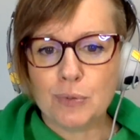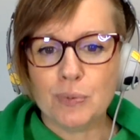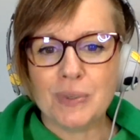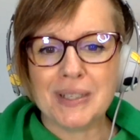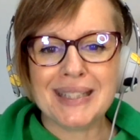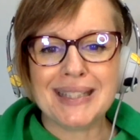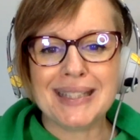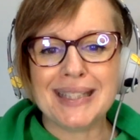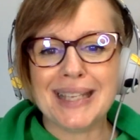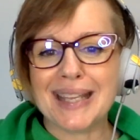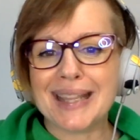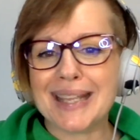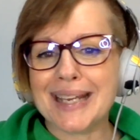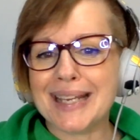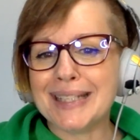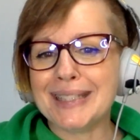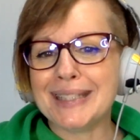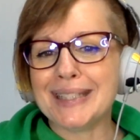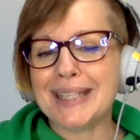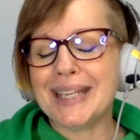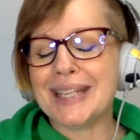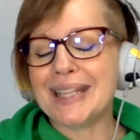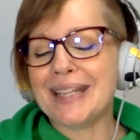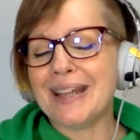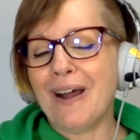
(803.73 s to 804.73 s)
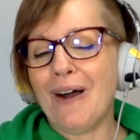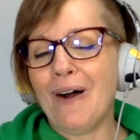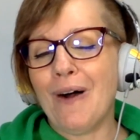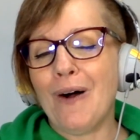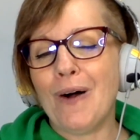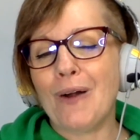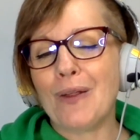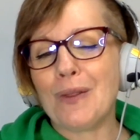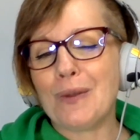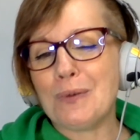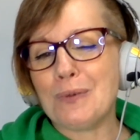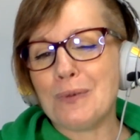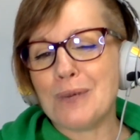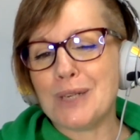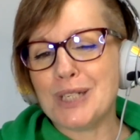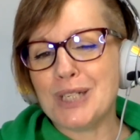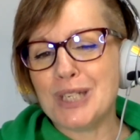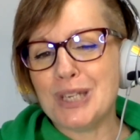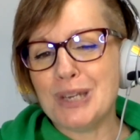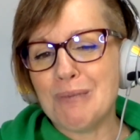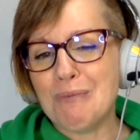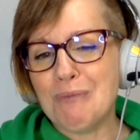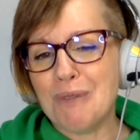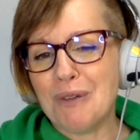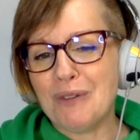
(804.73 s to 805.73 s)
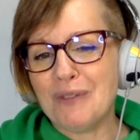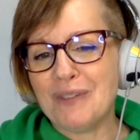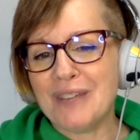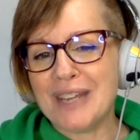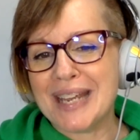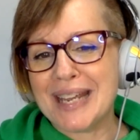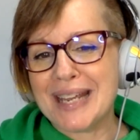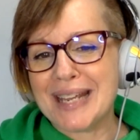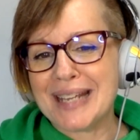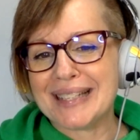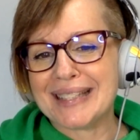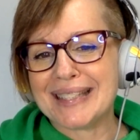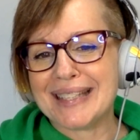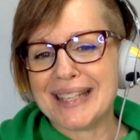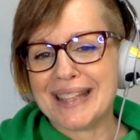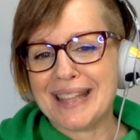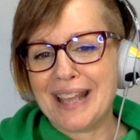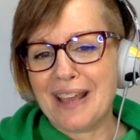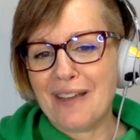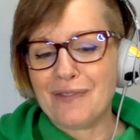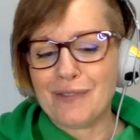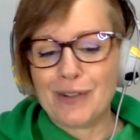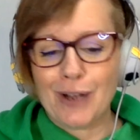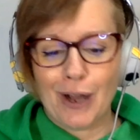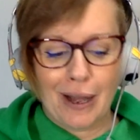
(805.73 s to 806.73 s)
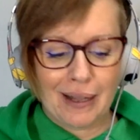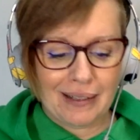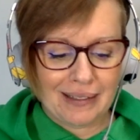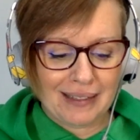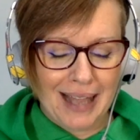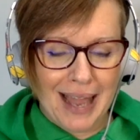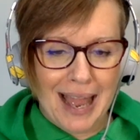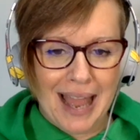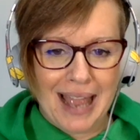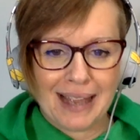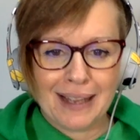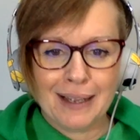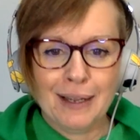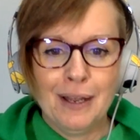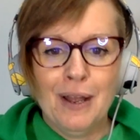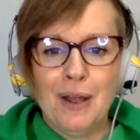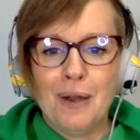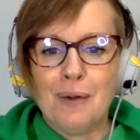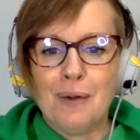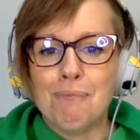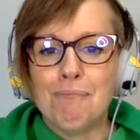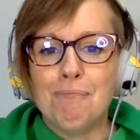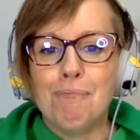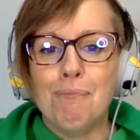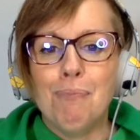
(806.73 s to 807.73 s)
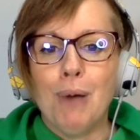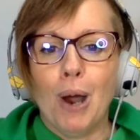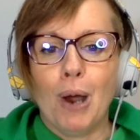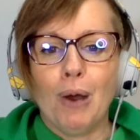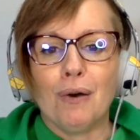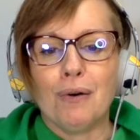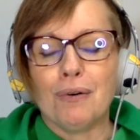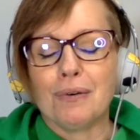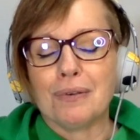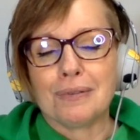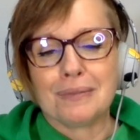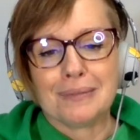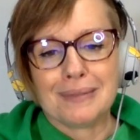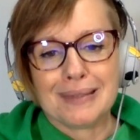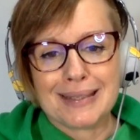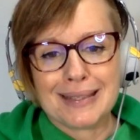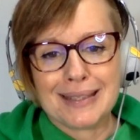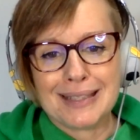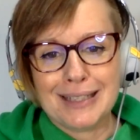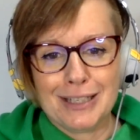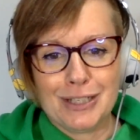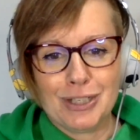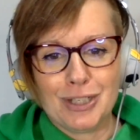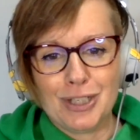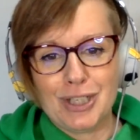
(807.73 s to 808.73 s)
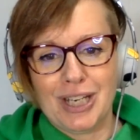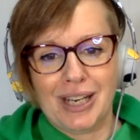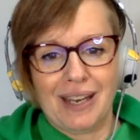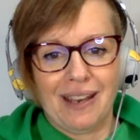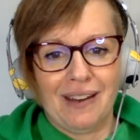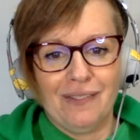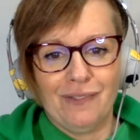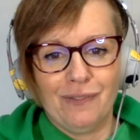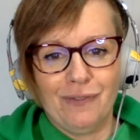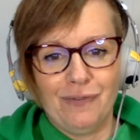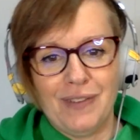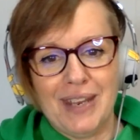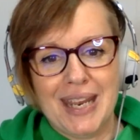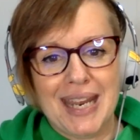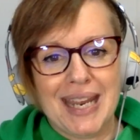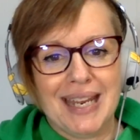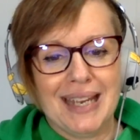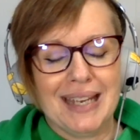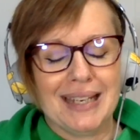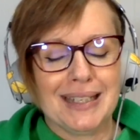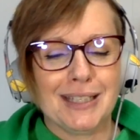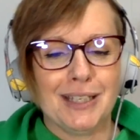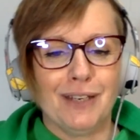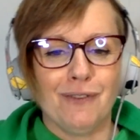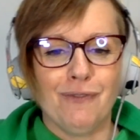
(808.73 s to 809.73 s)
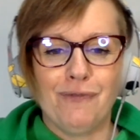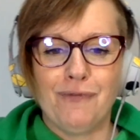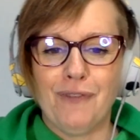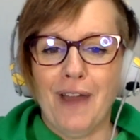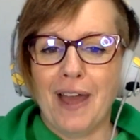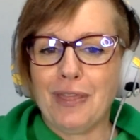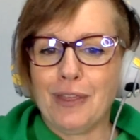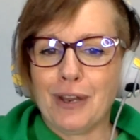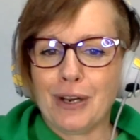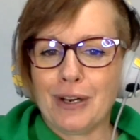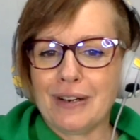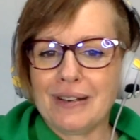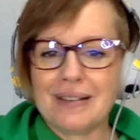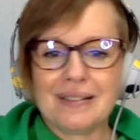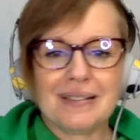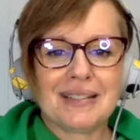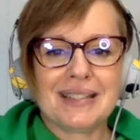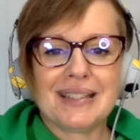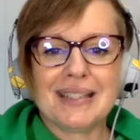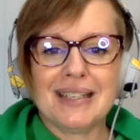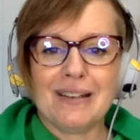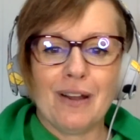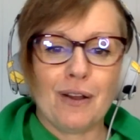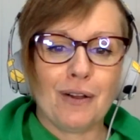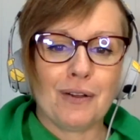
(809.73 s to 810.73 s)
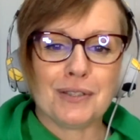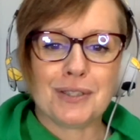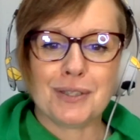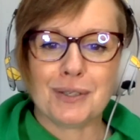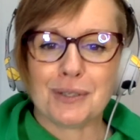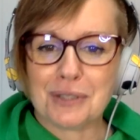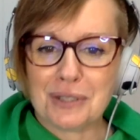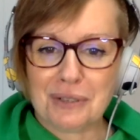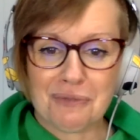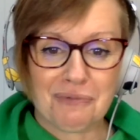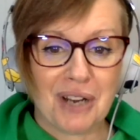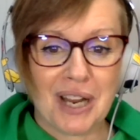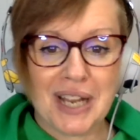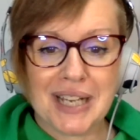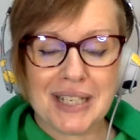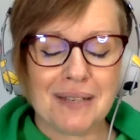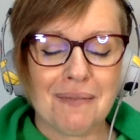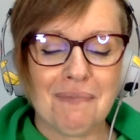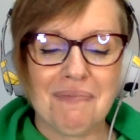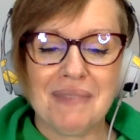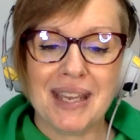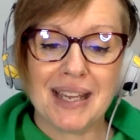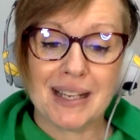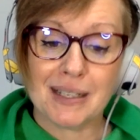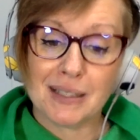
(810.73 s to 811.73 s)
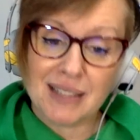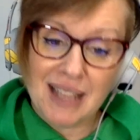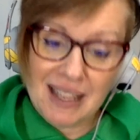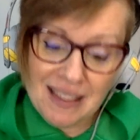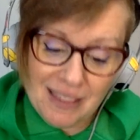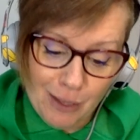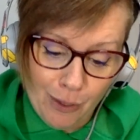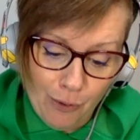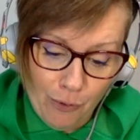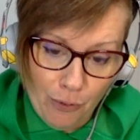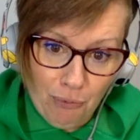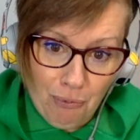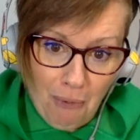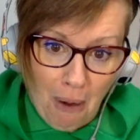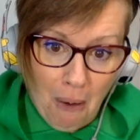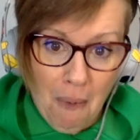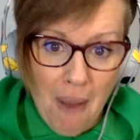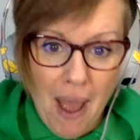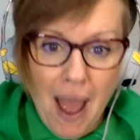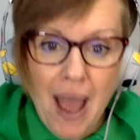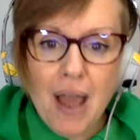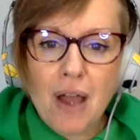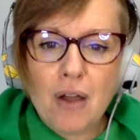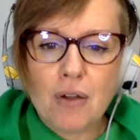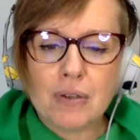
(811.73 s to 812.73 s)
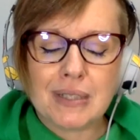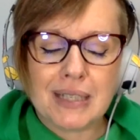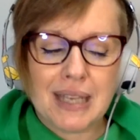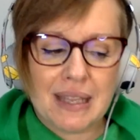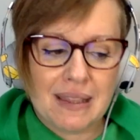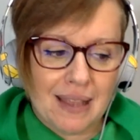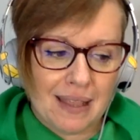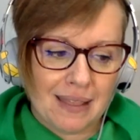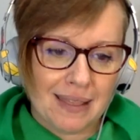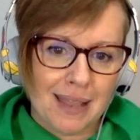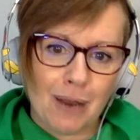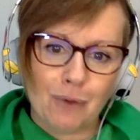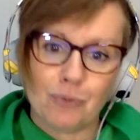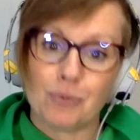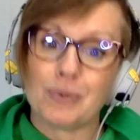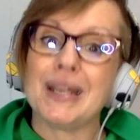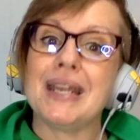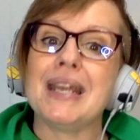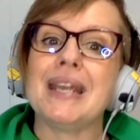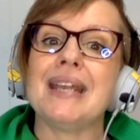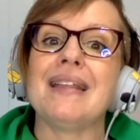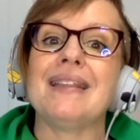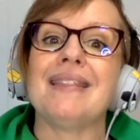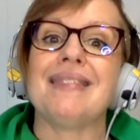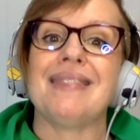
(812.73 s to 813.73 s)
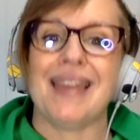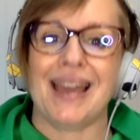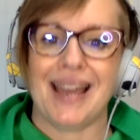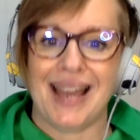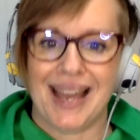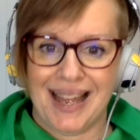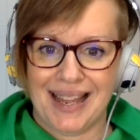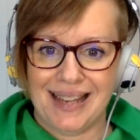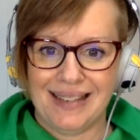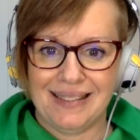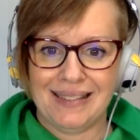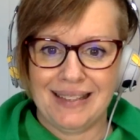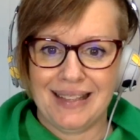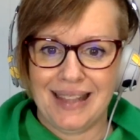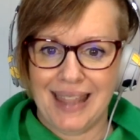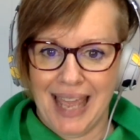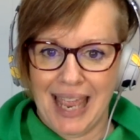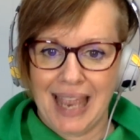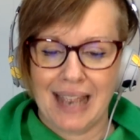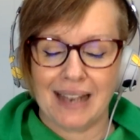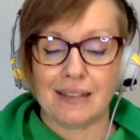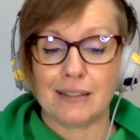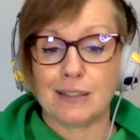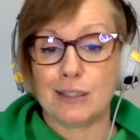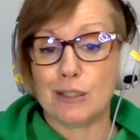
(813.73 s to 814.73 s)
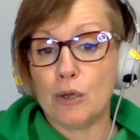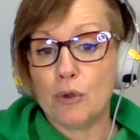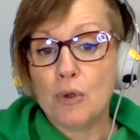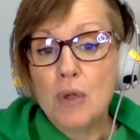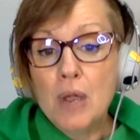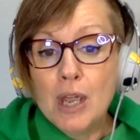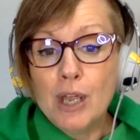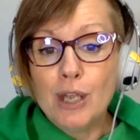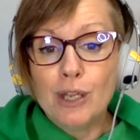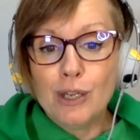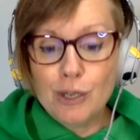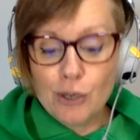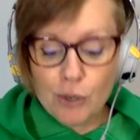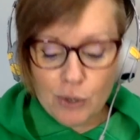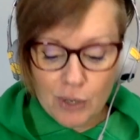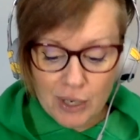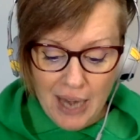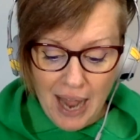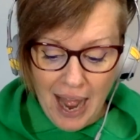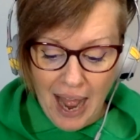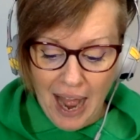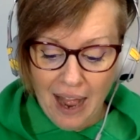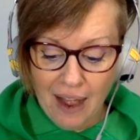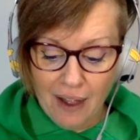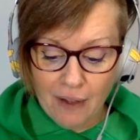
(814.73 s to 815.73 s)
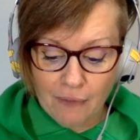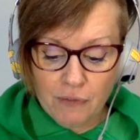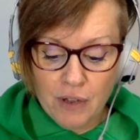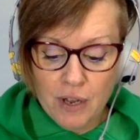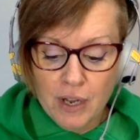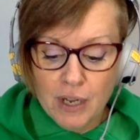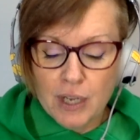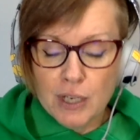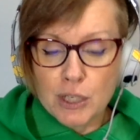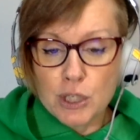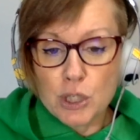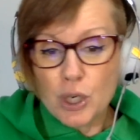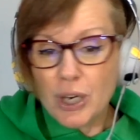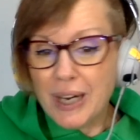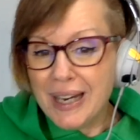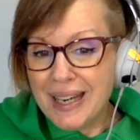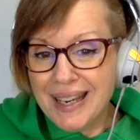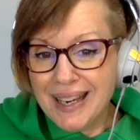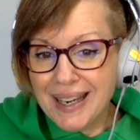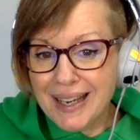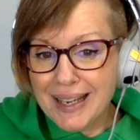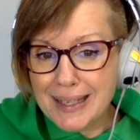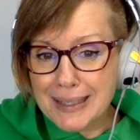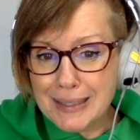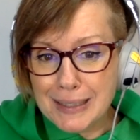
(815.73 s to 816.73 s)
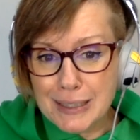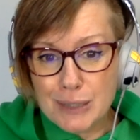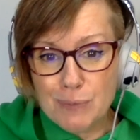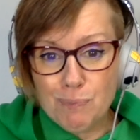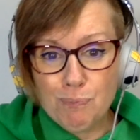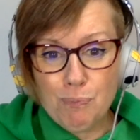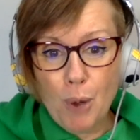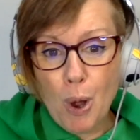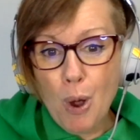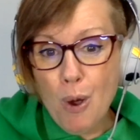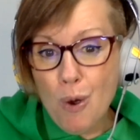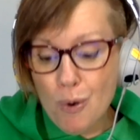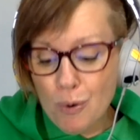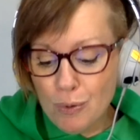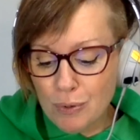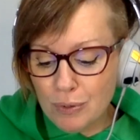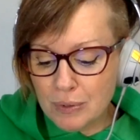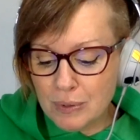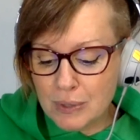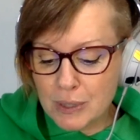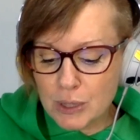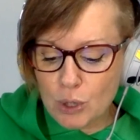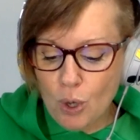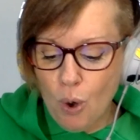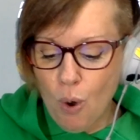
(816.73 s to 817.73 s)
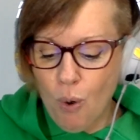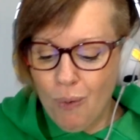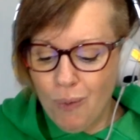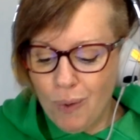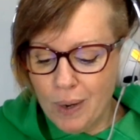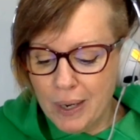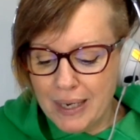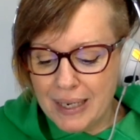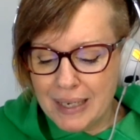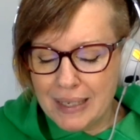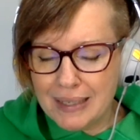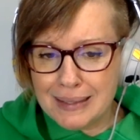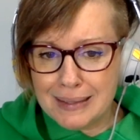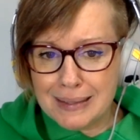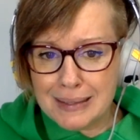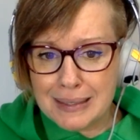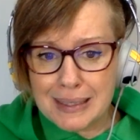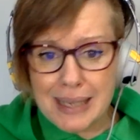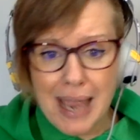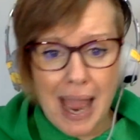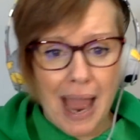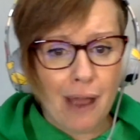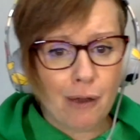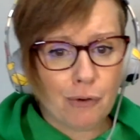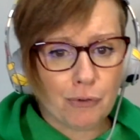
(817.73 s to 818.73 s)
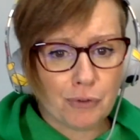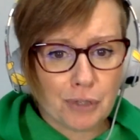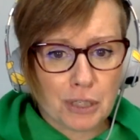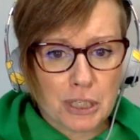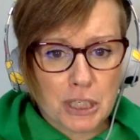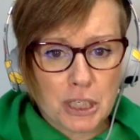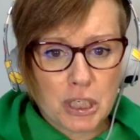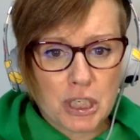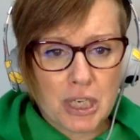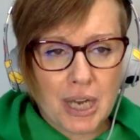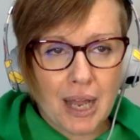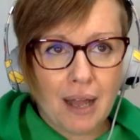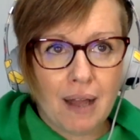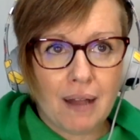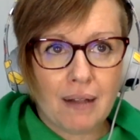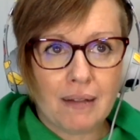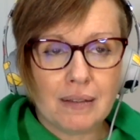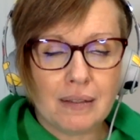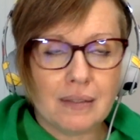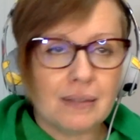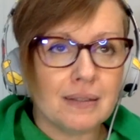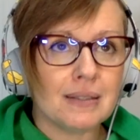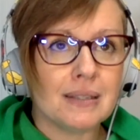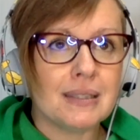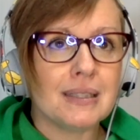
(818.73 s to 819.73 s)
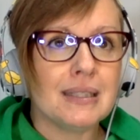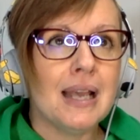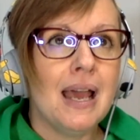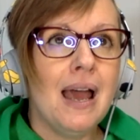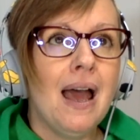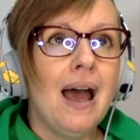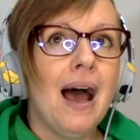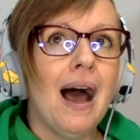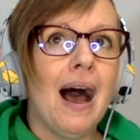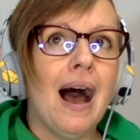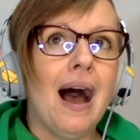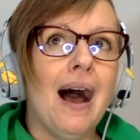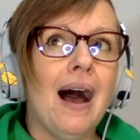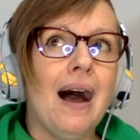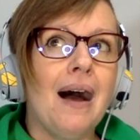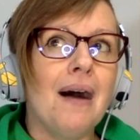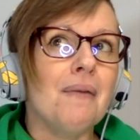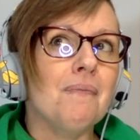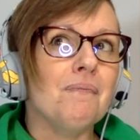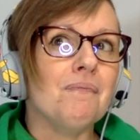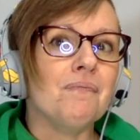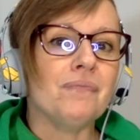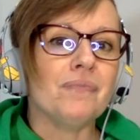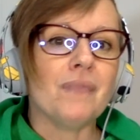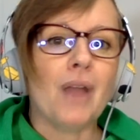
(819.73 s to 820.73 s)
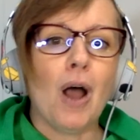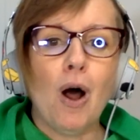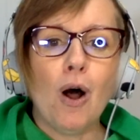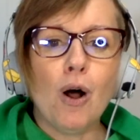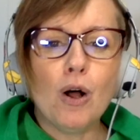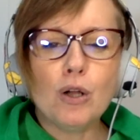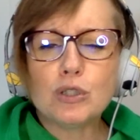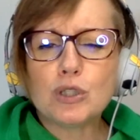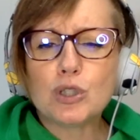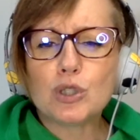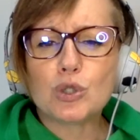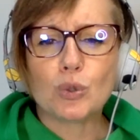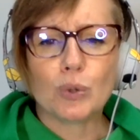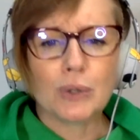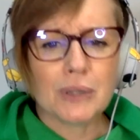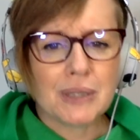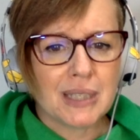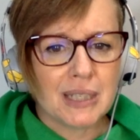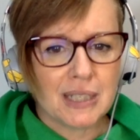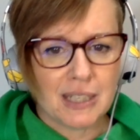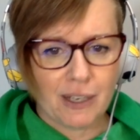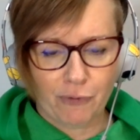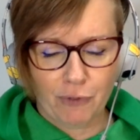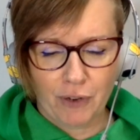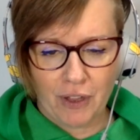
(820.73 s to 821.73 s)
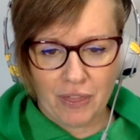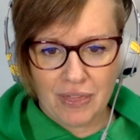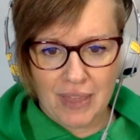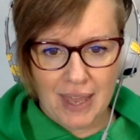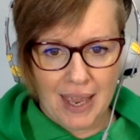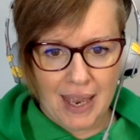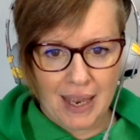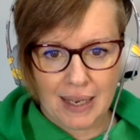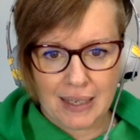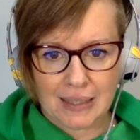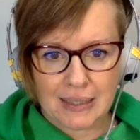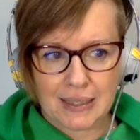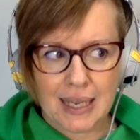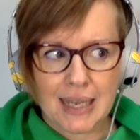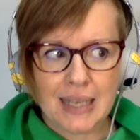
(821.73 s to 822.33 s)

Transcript: We see this in all the witchy movies, and they've got like bones and chicken feet and feathers and all sorts of random things that they'll throw out, and then they read that thing. So you could have trinkets, bones, coins, cowrie shells, all sorts of different things.